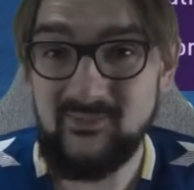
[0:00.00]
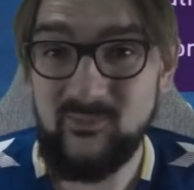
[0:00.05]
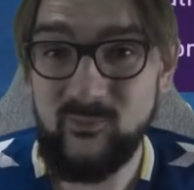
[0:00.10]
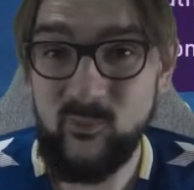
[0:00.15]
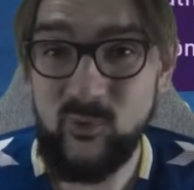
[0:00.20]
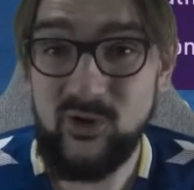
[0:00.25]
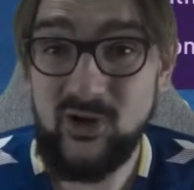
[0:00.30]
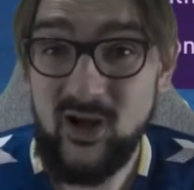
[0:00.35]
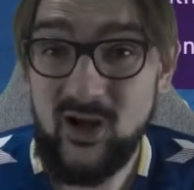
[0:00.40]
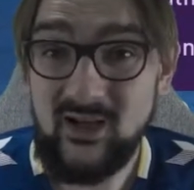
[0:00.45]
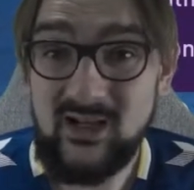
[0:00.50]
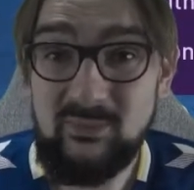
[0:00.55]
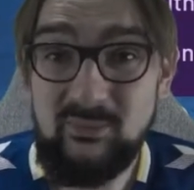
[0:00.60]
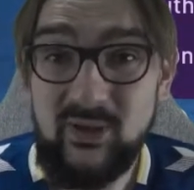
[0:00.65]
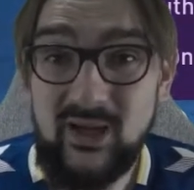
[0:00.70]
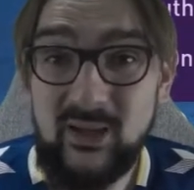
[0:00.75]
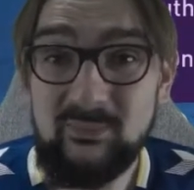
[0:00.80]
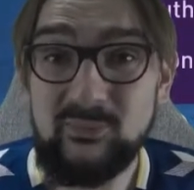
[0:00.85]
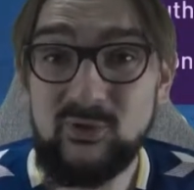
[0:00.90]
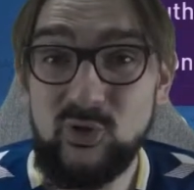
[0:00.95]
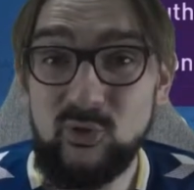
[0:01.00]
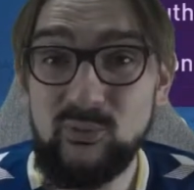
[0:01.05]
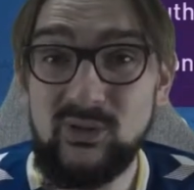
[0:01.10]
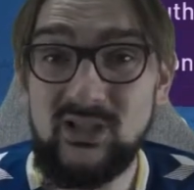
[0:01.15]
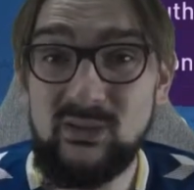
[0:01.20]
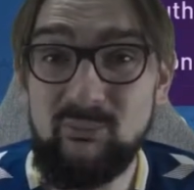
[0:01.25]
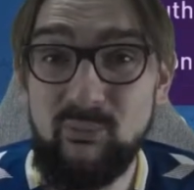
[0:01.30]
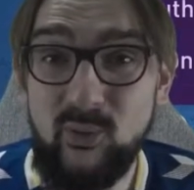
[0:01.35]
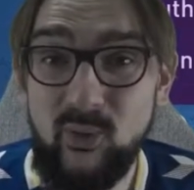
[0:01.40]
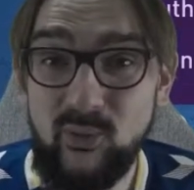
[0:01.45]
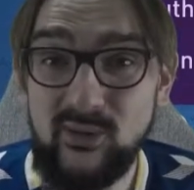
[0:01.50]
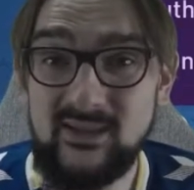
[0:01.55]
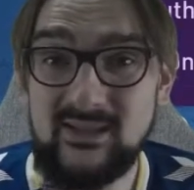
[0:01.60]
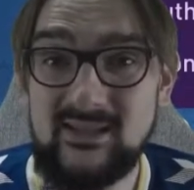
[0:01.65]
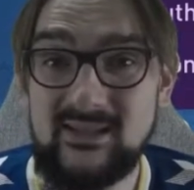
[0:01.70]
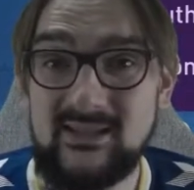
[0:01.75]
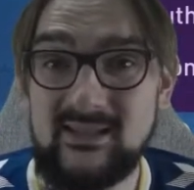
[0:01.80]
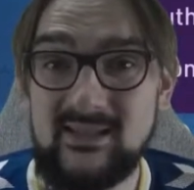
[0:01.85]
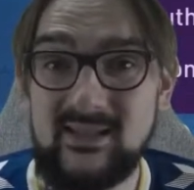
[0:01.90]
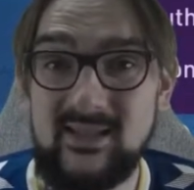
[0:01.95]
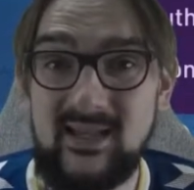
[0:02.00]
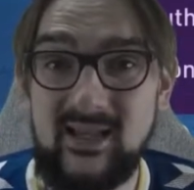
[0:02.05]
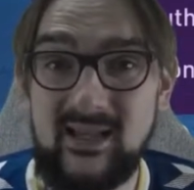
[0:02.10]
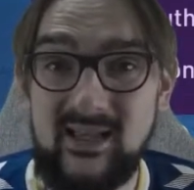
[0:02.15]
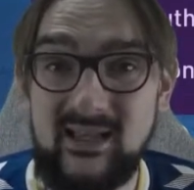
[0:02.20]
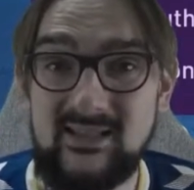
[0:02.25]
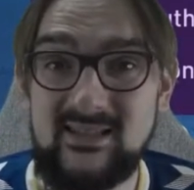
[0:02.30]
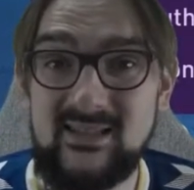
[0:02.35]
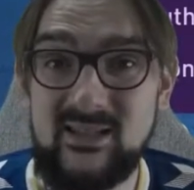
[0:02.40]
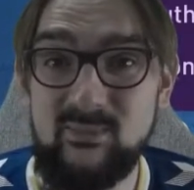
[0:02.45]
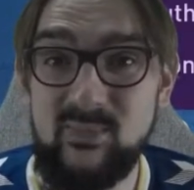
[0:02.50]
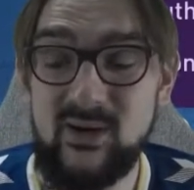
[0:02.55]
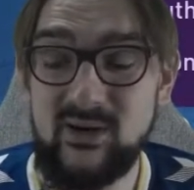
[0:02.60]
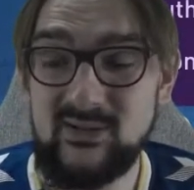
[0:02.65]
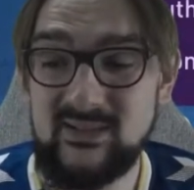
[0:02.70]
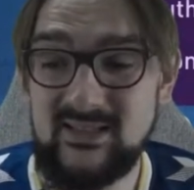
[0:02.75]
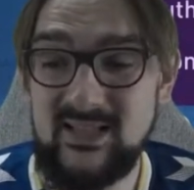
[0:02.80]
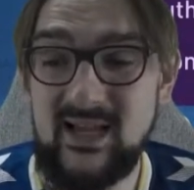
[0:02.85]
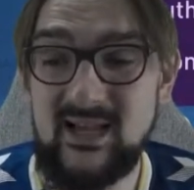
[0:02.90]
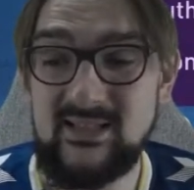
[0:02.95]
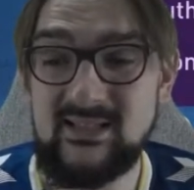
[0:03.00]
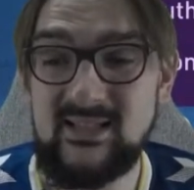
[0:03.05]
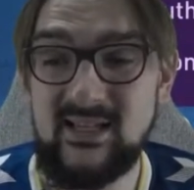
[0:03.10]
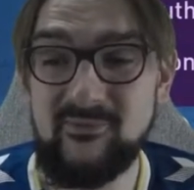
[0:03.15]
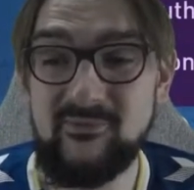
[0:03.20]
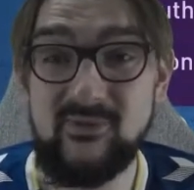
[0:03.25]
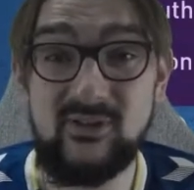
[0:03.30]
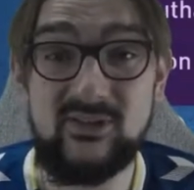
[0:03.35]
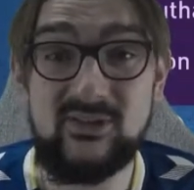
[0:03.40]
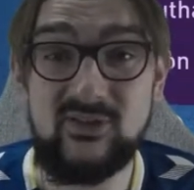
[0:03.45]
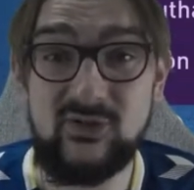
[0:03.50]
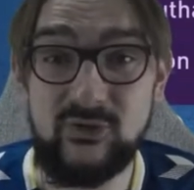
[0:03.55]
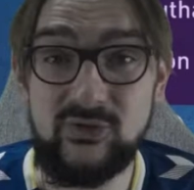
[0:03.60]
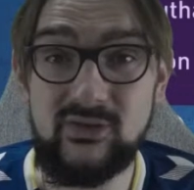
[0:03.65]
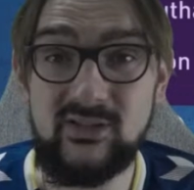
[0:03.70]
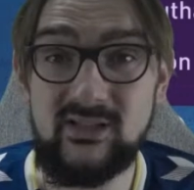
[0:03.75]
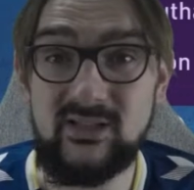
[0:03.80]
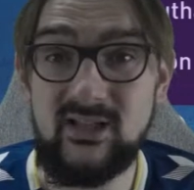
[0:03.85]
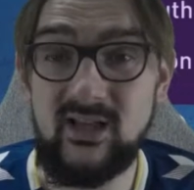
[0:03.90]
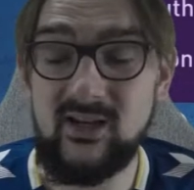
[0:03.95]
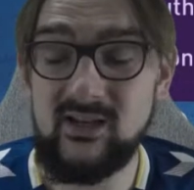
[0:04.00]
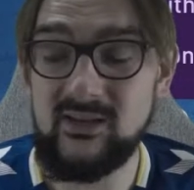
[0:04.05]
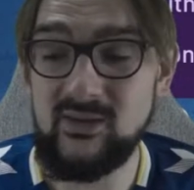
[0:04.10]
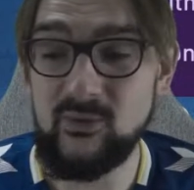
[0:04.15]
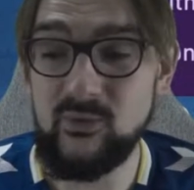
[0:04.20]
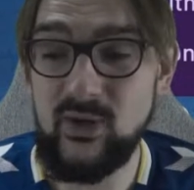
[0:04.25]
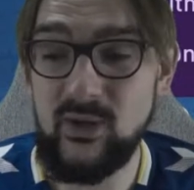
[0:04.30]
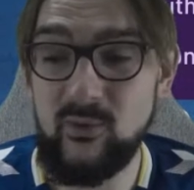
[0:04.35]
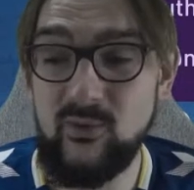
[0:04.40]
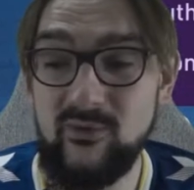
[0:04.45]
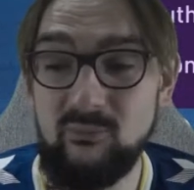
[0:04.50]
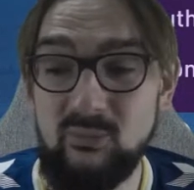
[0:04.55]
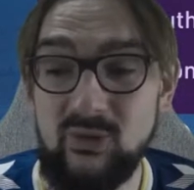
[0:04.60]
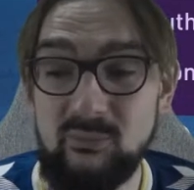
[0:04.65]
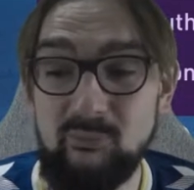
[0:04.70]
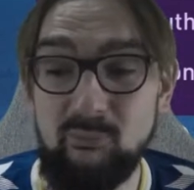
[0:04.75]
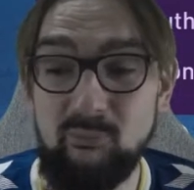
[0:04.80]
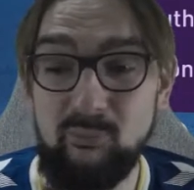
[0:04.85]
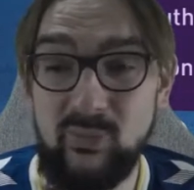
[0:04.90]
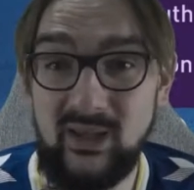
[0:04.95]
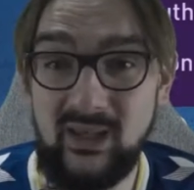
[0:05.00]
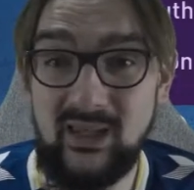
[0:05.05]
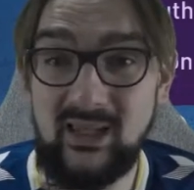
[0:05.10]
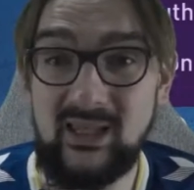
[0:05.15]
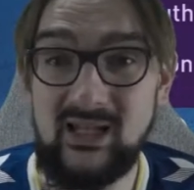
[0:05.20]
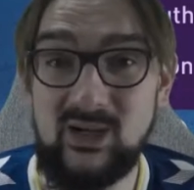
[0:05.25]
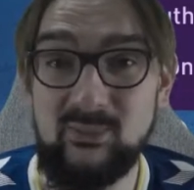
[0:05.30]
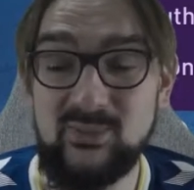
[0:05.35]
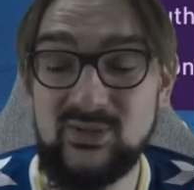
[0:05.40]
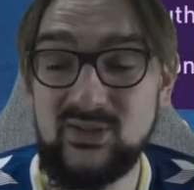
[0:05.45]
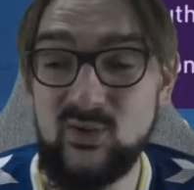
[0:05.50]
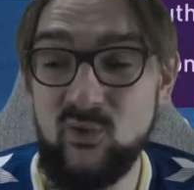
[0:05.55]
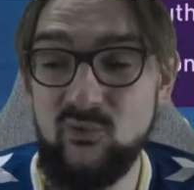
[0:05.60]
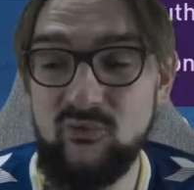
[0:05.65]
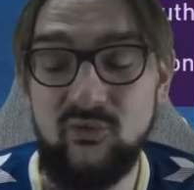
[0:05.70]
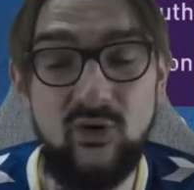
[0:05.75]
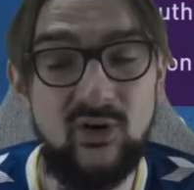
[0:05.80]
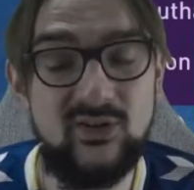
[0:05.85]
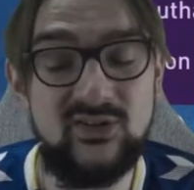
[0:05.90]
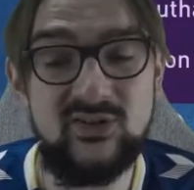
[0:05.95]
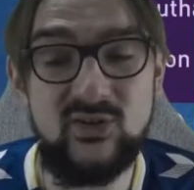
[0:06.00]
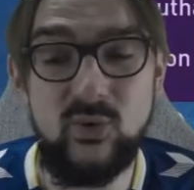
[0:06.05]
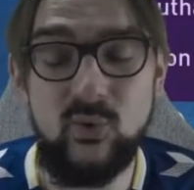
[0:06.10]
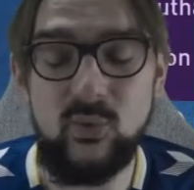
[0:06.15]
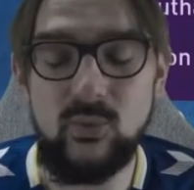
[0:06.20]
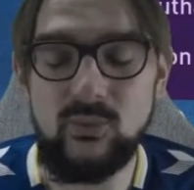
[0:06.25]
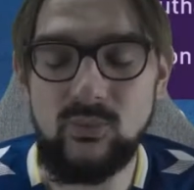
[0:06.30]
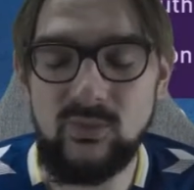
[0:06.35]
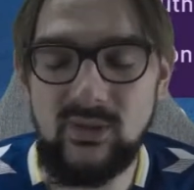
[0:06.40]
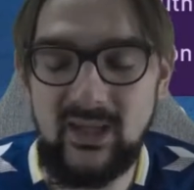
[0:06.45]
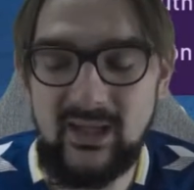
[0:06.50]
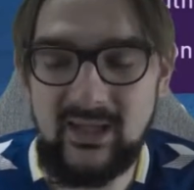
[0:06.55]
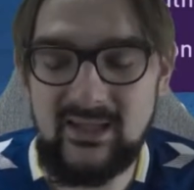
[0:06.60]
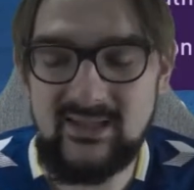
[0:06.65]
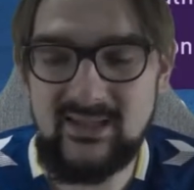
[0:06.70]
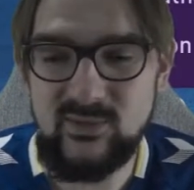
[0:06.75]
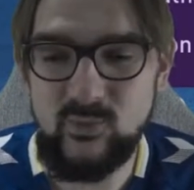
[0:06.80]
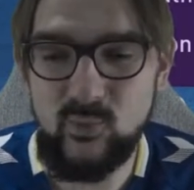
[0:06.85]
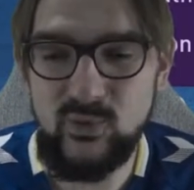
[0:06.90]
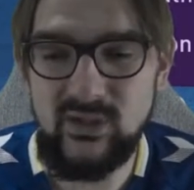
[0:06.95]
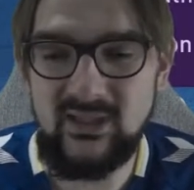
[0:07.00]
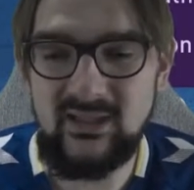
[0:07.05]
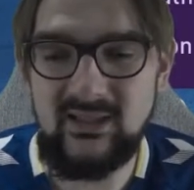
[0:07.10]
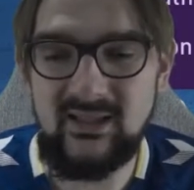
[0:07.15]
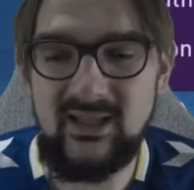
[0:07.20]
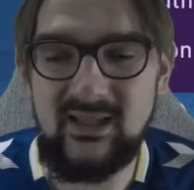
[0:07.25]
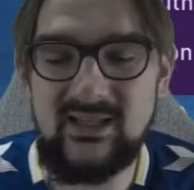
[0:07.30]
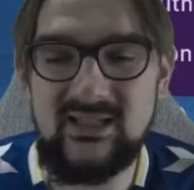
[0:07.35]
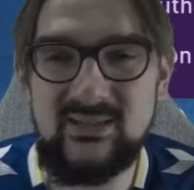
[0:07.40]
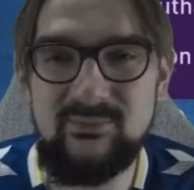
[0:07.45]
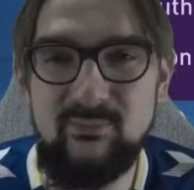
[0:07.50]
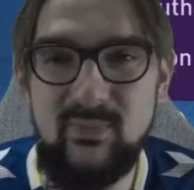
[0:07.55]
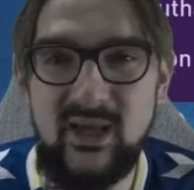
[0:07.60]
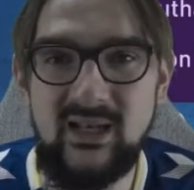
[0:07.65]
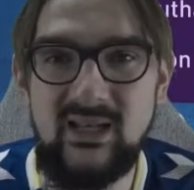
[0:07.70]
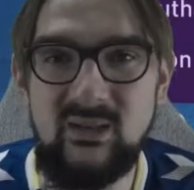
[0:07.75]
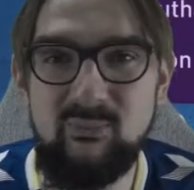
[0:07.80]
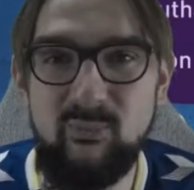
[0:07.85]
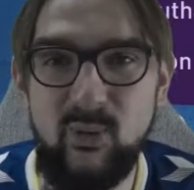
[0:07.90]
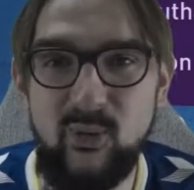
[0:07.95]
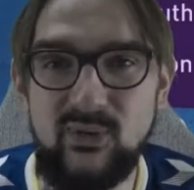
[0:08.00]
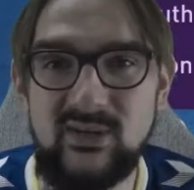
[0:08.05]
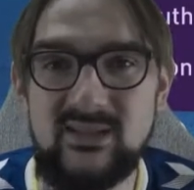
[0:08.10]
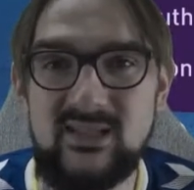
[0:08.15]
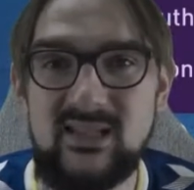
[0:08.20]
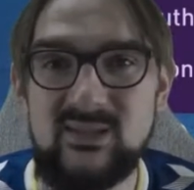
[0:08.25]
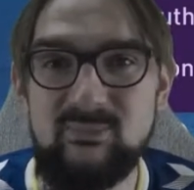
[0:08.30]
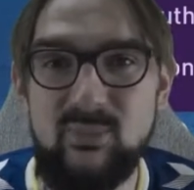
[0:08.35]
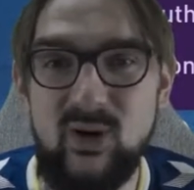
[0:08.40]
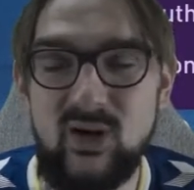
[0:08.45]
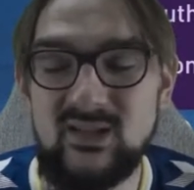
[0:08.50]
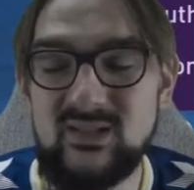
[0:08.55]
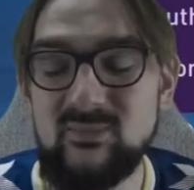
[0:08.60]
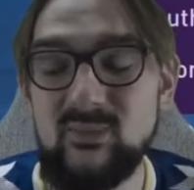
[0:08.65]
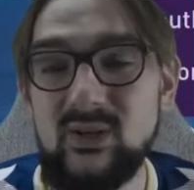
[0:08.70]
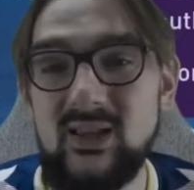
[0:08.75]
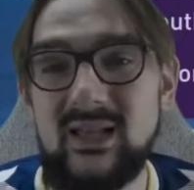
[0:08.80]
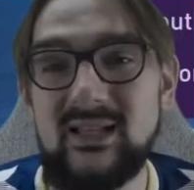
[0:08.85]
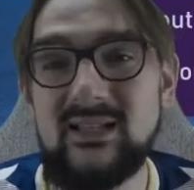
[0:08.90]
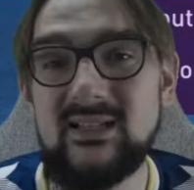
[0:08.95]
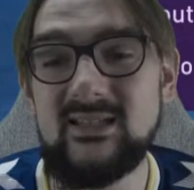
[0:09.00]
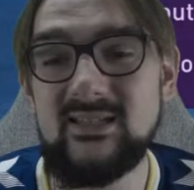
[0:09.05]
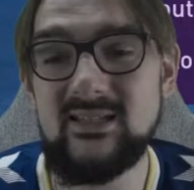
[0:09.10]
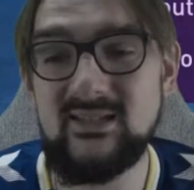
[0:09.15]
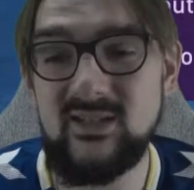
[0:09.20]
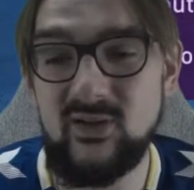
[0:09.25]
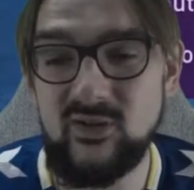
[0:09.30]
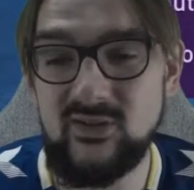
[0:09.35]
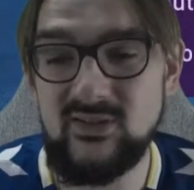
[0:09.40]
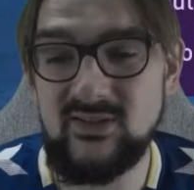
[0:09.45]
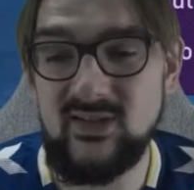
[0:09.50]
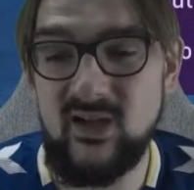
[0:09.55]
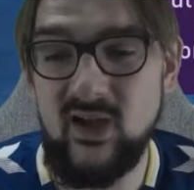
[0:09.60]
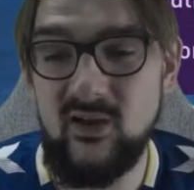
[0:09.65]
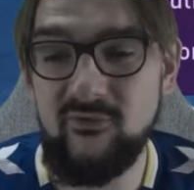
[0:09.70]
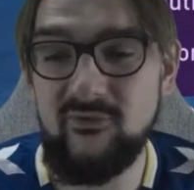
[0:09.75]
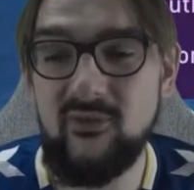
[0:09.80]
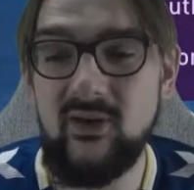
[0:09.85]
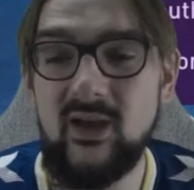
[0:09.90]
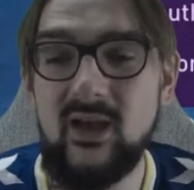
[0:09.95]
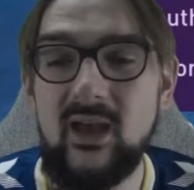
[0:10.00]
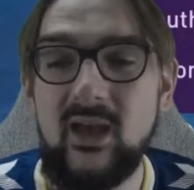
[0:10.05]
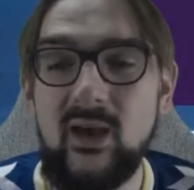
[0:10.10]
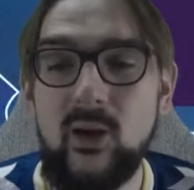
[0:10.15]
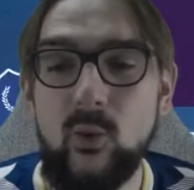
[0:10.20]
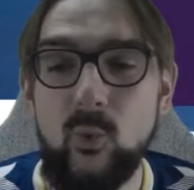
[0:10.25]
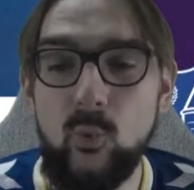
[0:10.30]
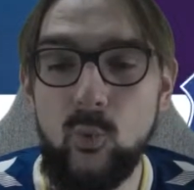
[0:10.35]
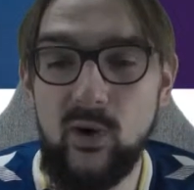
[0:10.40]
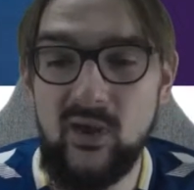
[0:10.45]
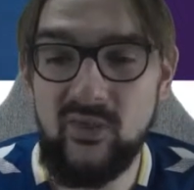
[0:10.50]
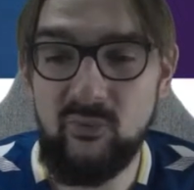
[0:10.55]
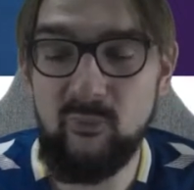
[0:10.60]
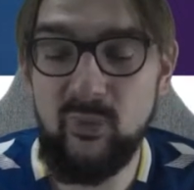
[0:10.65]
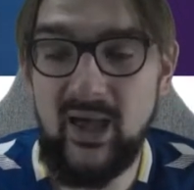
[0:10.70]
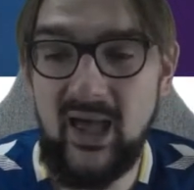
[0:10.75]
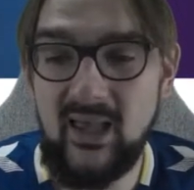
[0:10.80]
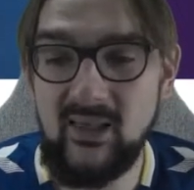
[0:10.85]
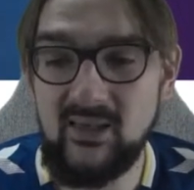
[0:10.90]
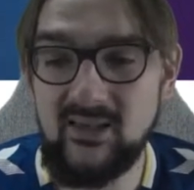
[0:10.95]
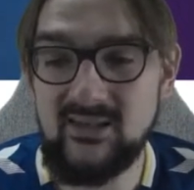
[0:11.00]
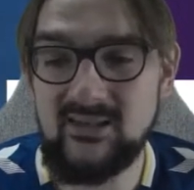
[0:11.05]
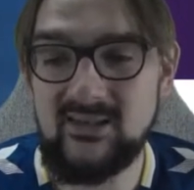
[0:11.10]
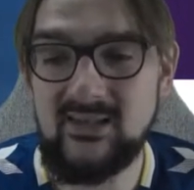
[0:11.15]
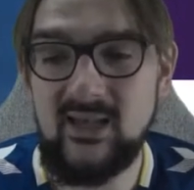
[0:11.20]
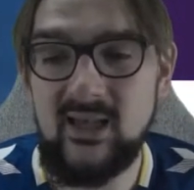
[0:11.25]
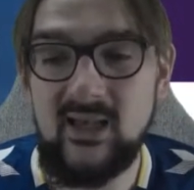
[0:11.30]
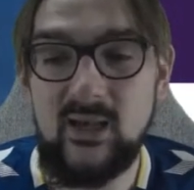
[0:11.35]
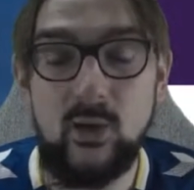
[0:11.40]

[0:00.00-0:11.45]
we're not going to pick up too many points against the better sides. I feel certainly not at the rate we've been picking it up so far. So like I said, we need to get as many points as possible, and it starts off with Palace.